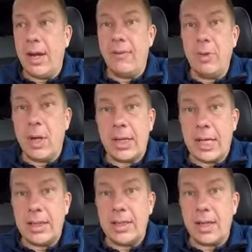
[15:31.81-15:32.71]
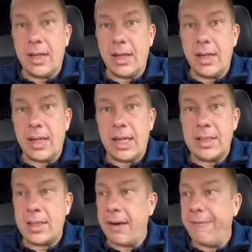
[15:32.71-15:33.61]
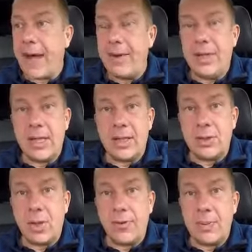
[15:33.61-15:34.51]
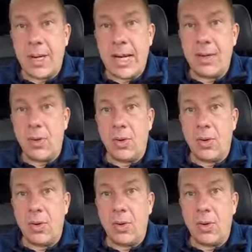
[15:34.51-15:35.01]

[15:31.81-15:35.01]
everyone gets a 5-year service plan